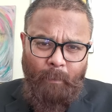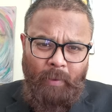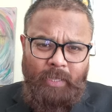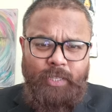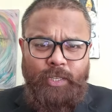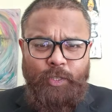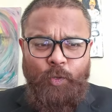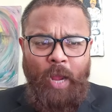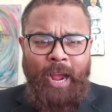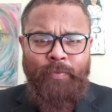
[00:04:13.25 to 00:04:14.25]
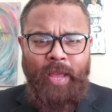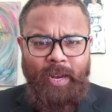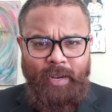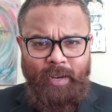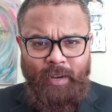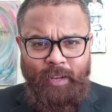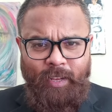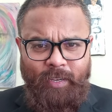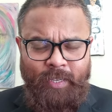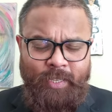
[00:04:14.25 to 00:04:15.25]
But to have
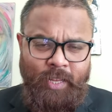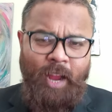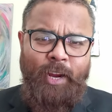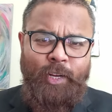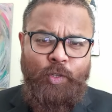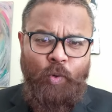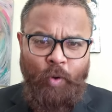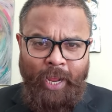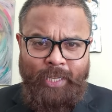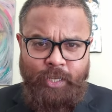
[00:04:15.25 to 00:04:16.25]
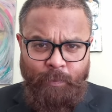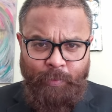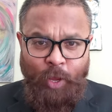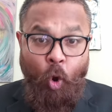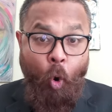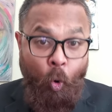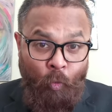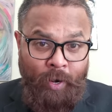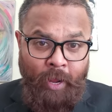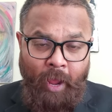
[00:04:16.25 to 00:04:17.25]
that desire to create something
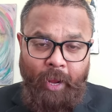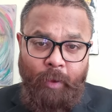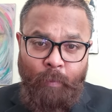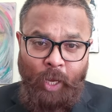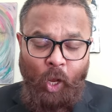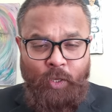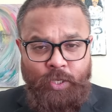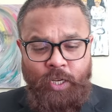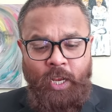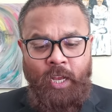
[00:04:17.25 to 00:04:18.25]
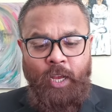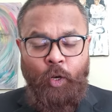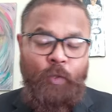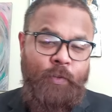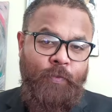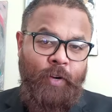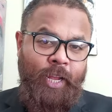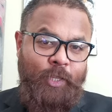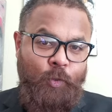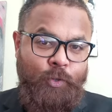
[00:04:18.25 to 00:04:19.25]
overnight, because not to
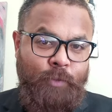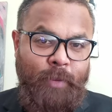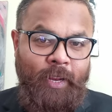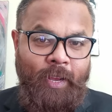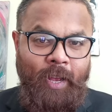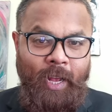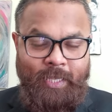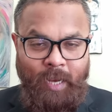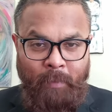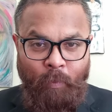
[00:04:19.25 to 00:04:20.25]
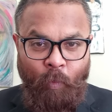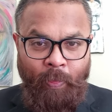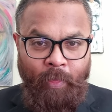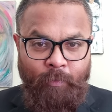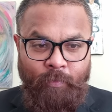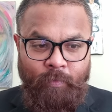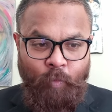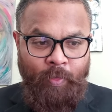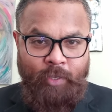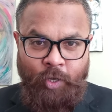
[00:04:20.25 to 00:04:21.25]
forget, social media has come up with the
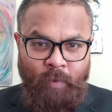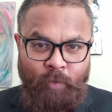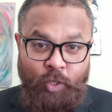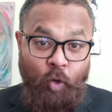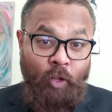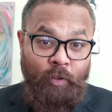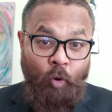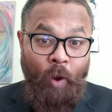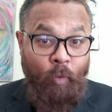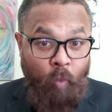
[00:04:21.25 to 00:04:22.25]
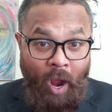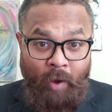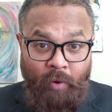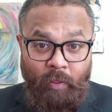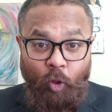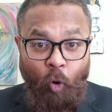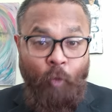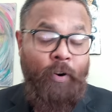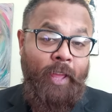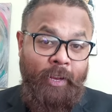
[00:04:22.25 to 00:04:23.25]
with the term it's called going viral,
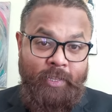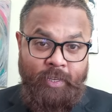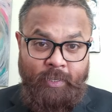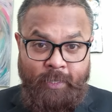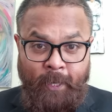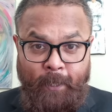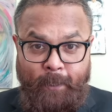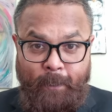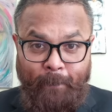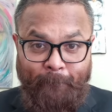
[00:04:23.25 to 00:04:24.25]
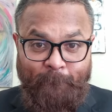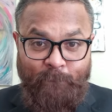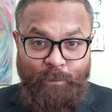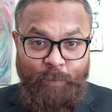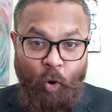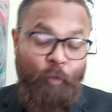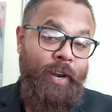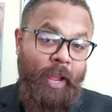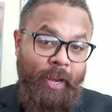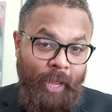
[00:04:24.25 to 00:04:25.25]
overnight success,
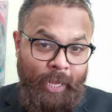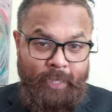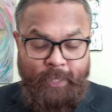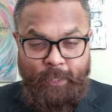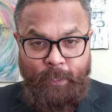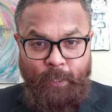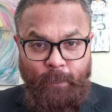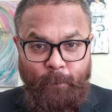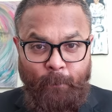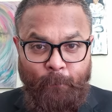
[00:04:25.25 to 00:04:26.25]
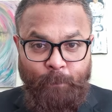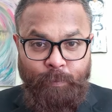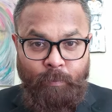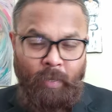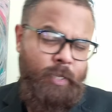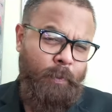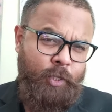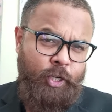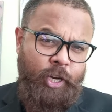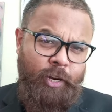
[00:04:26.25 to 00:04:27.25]
overnight hits,
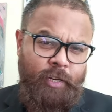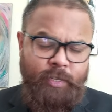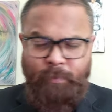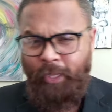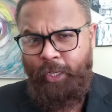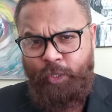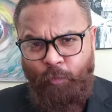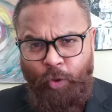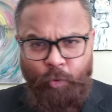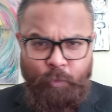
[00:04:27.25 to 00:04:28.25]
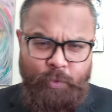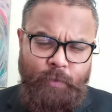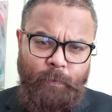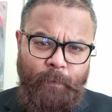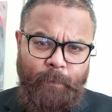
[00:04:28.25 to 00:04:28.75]
multiple shares, millions of views.